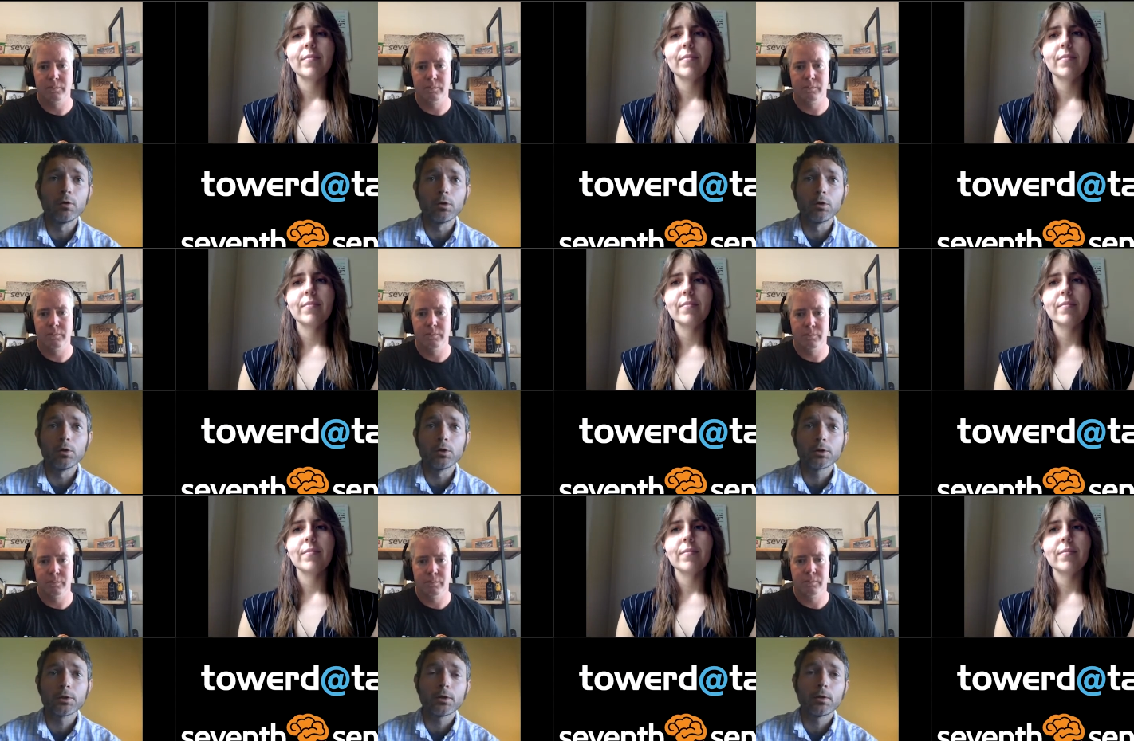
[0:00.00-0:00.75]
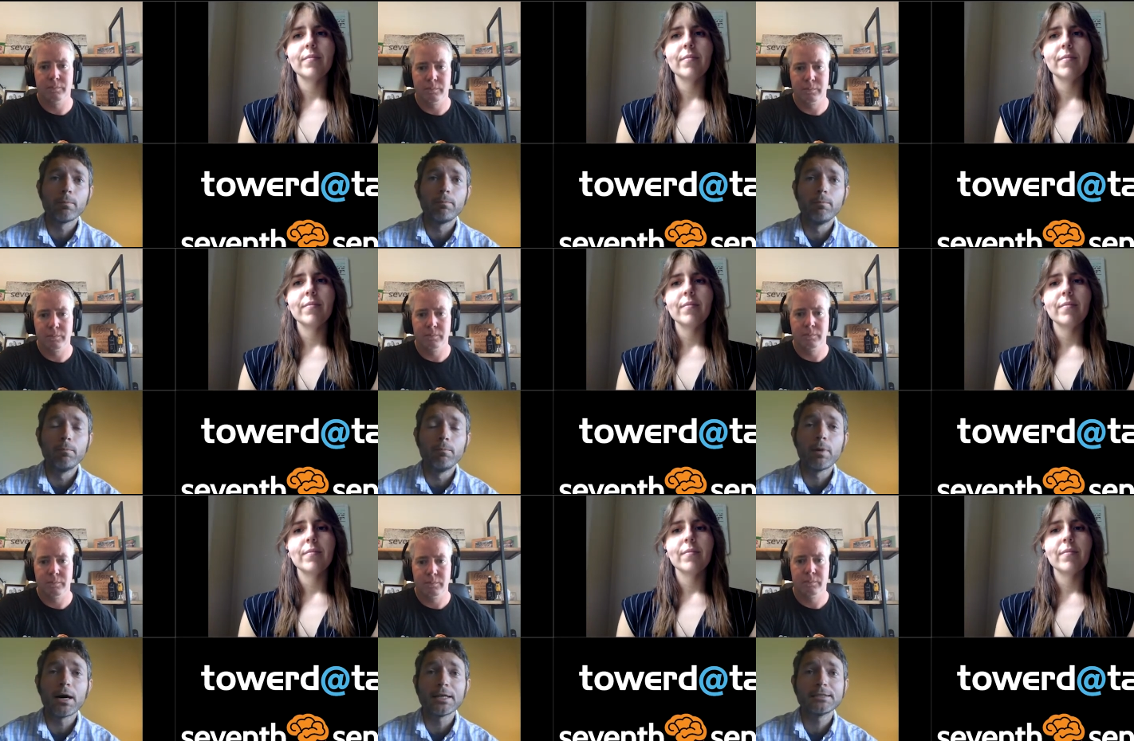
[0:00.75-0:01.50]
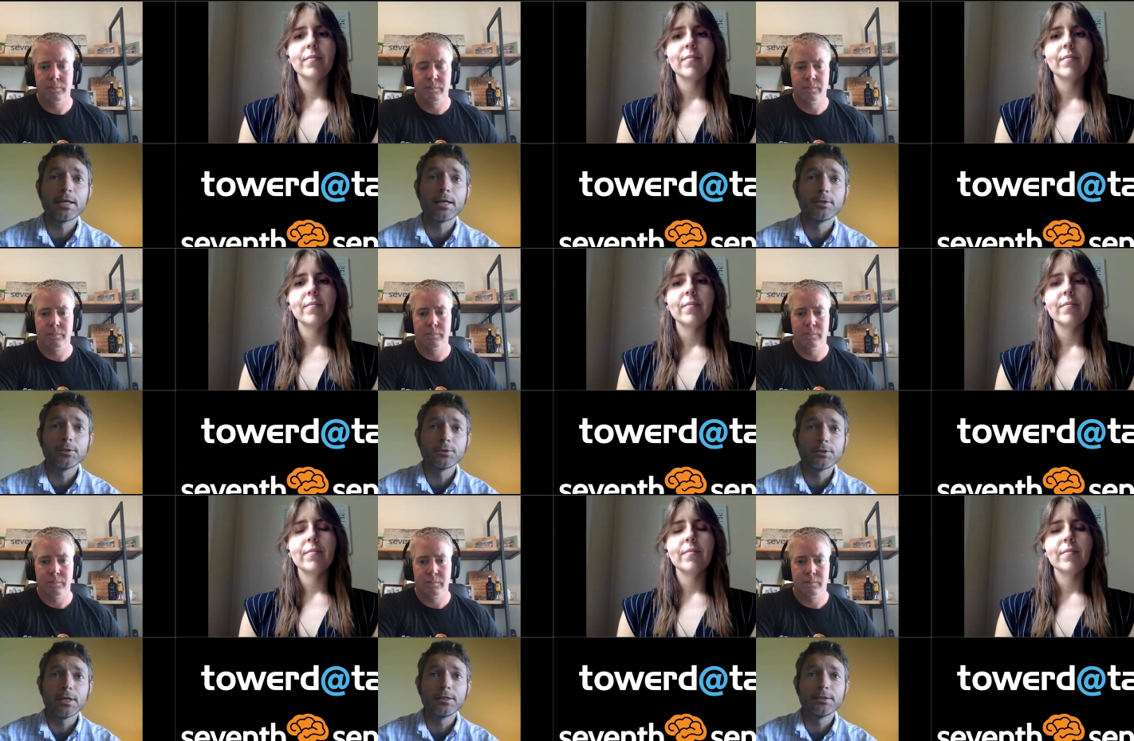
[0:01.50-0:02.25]
Speaker 1: overlooked by
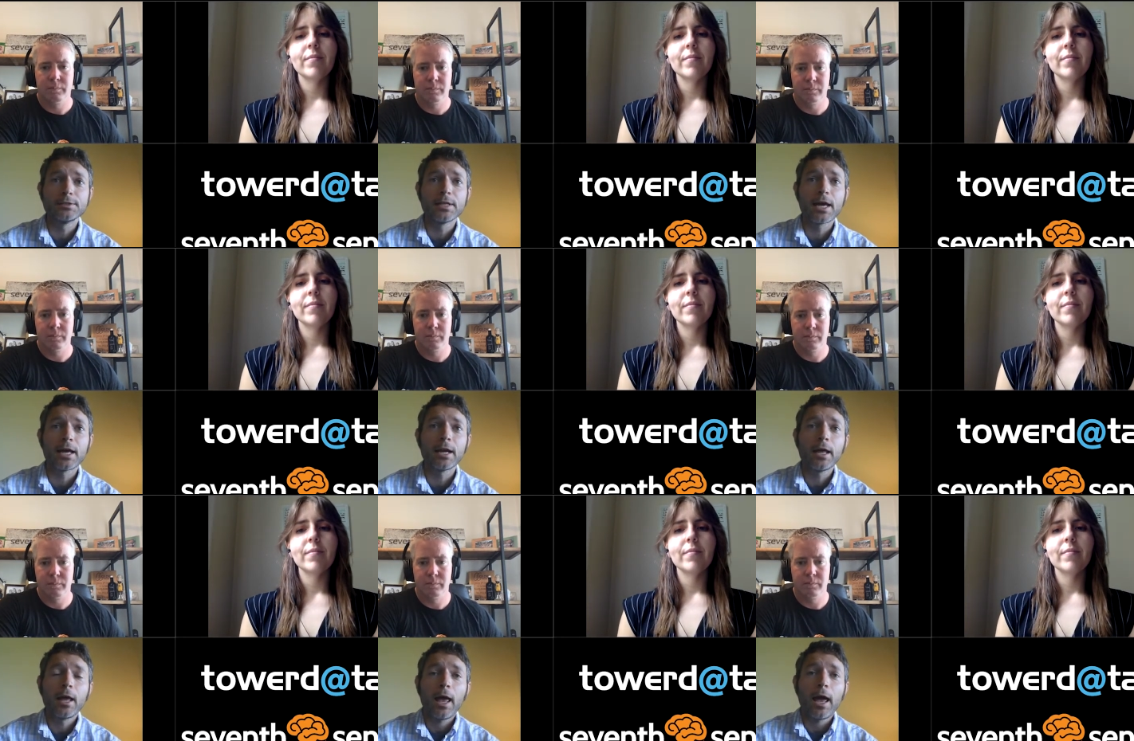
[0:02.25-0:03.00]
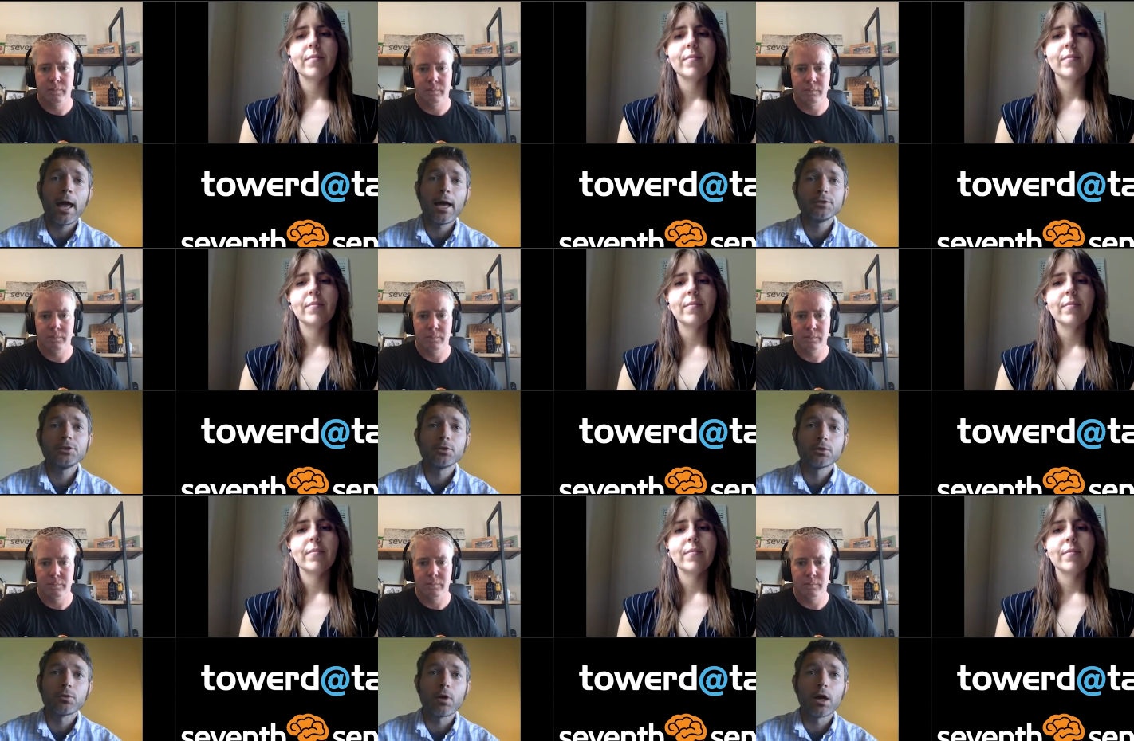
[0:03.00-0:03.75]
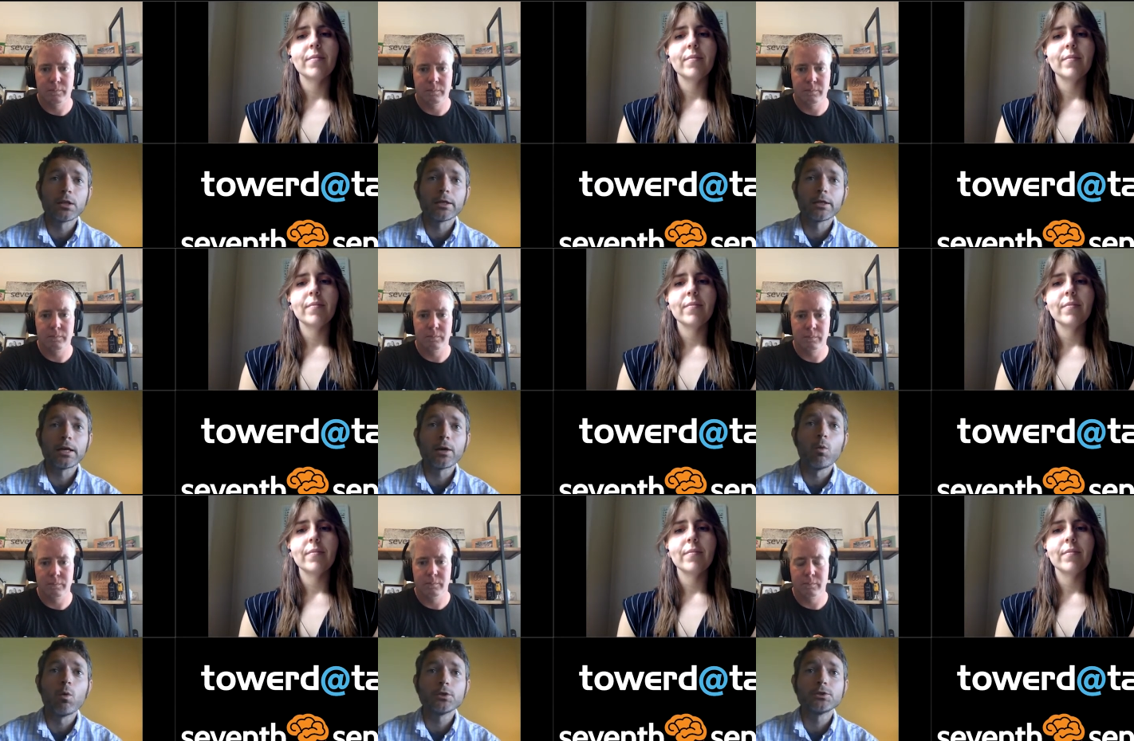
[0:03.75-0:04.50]
senders is that as you're throttling,
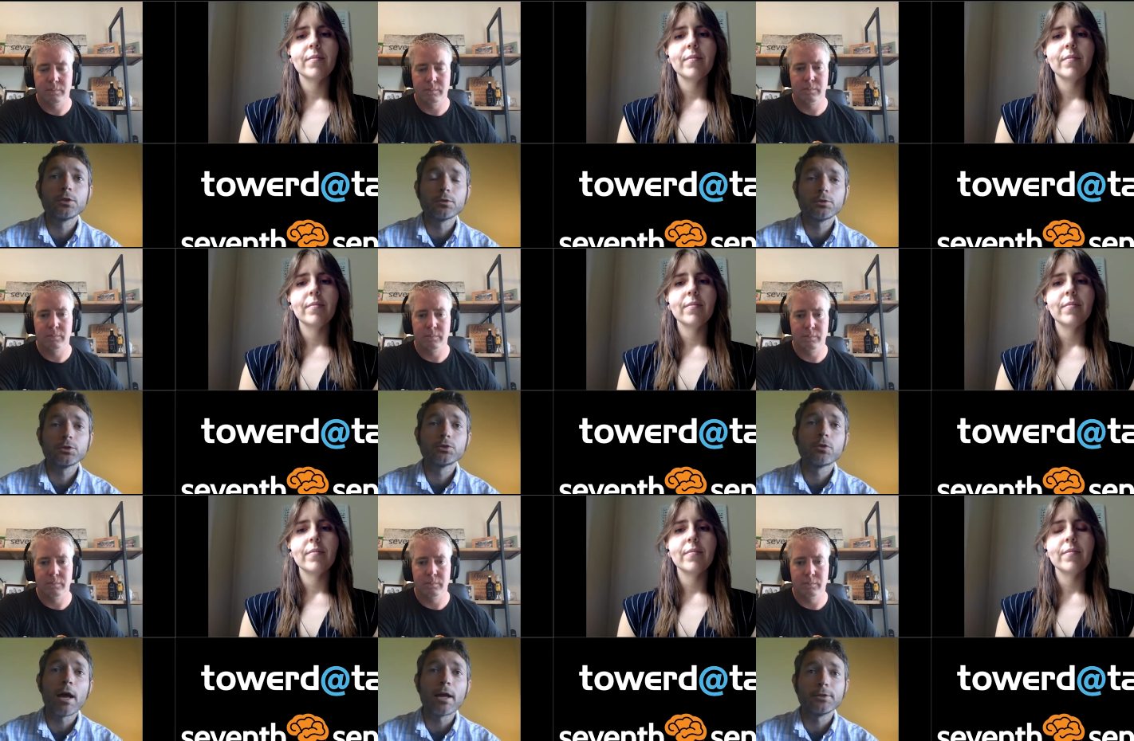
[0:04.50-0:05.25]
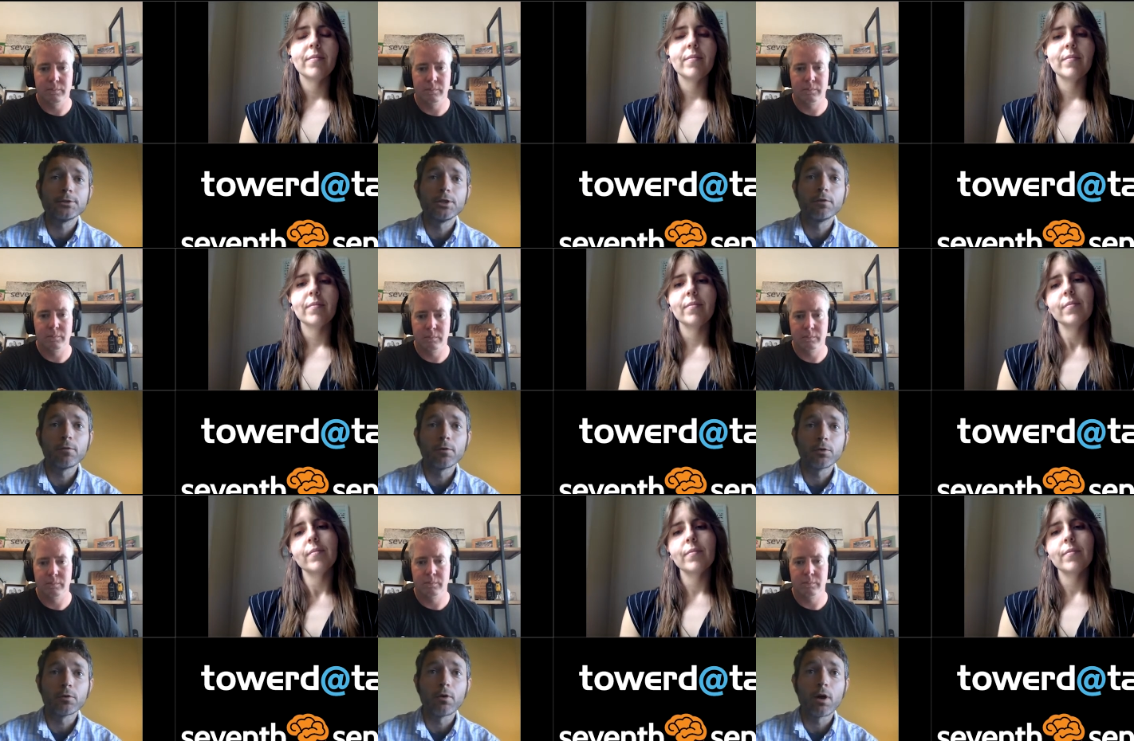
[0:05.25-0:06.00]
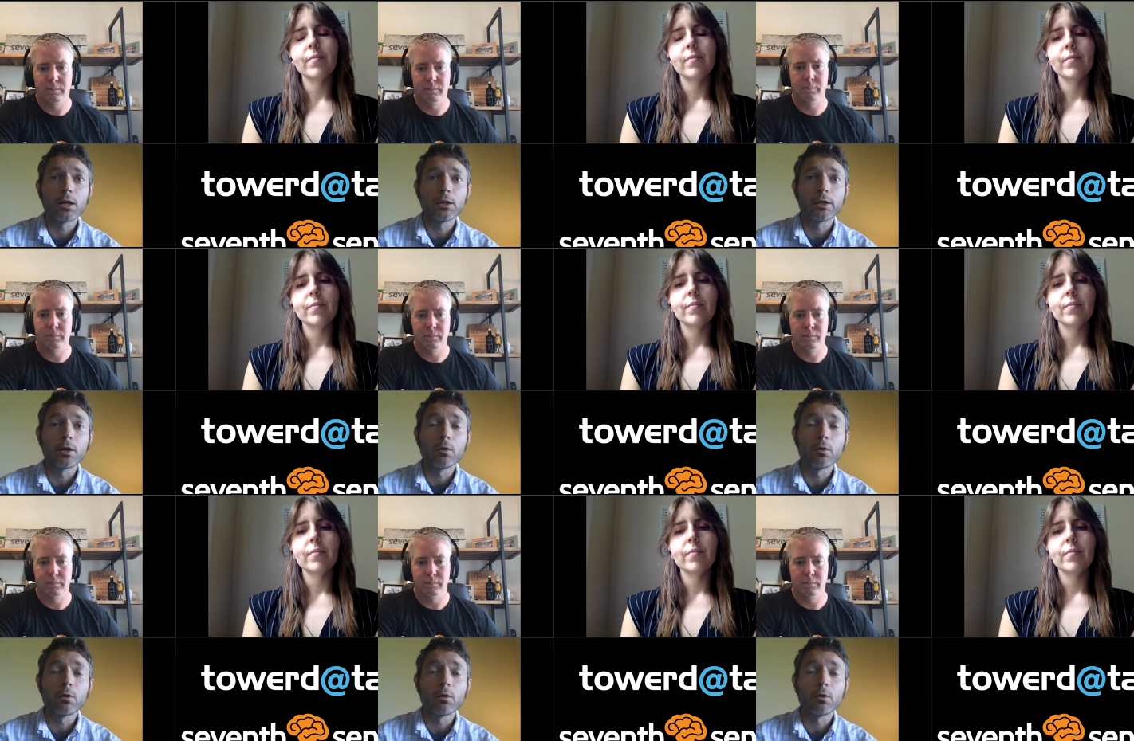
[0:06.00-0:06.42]
like what's your strategy for throttling?